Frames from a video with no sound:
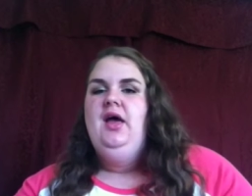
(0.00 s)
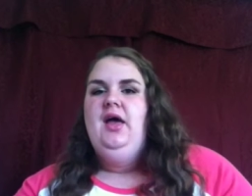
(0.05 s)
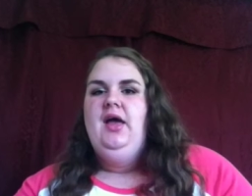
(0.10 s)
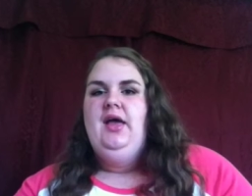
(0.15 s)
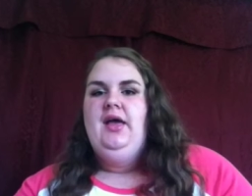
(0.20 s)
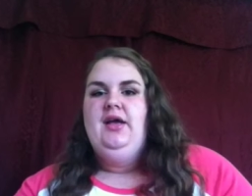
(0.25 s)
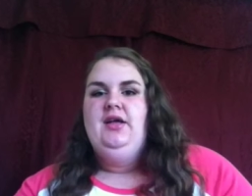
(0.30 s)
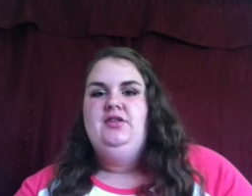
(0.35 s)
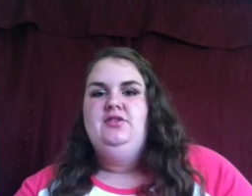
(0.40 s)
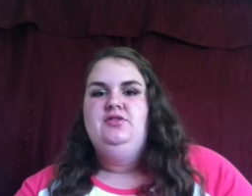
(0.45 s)

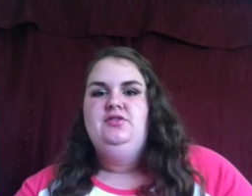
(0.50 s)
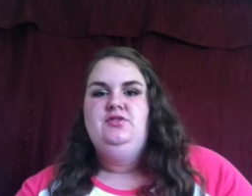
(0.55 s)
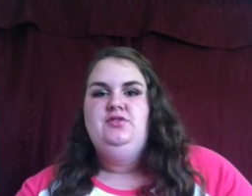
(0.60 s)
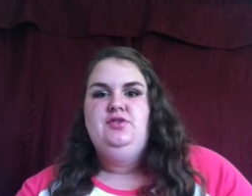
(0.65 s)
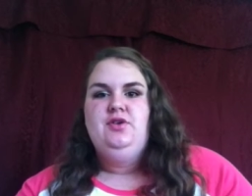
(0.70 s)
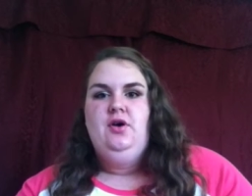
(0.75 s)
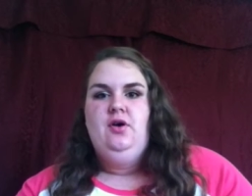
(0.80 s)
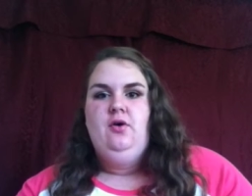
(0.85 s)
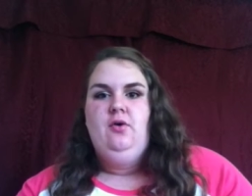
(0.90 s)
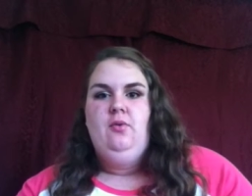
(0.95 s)
and
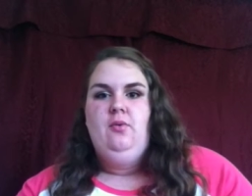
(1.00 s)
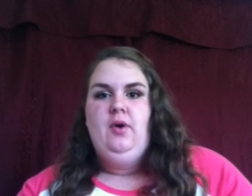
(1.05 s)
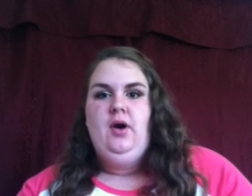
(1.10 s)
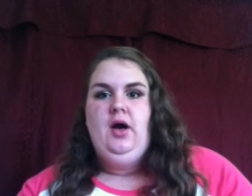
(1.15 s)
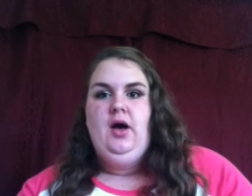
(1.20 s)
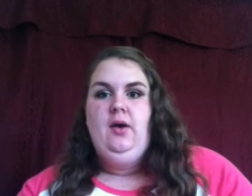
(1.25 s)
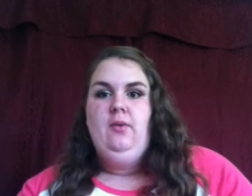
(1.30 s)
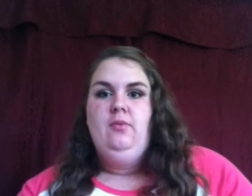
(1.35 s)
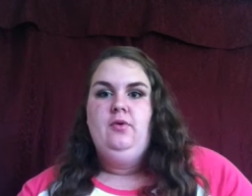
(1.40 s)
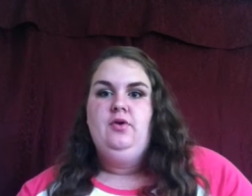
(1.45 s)
so
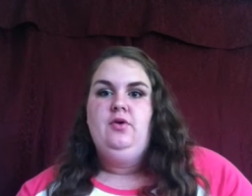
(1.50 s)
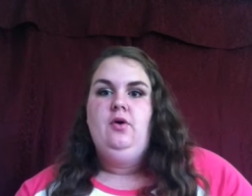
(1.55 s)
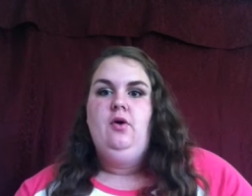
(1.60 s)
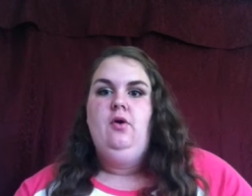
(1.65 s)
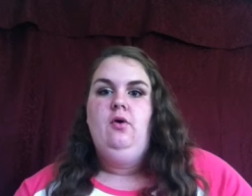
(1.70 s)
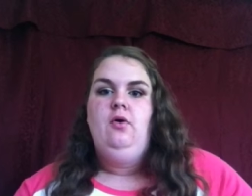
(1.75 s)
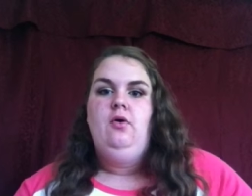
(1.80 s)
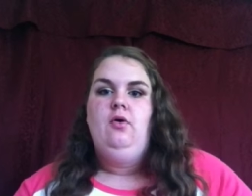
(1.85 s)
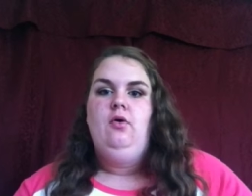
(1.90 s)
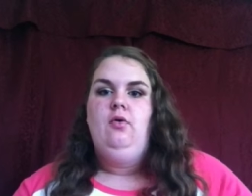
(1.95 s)
I would go
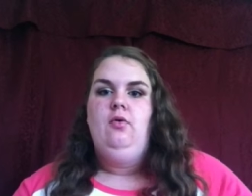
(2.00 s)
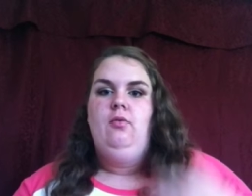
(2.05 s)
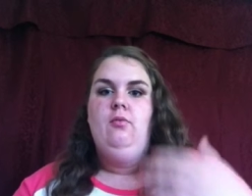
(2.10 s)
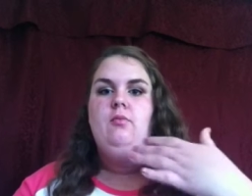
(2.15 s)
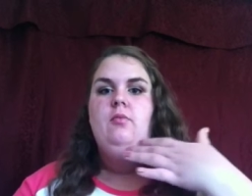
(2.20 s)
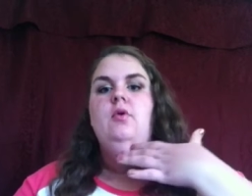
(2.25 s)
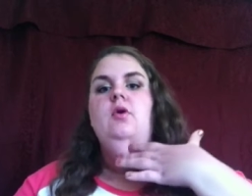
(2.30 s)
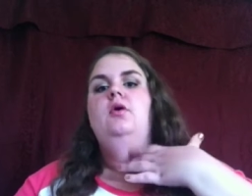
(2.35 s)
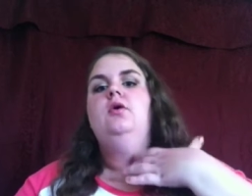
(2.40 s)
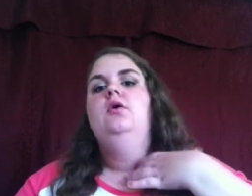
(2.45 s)
home.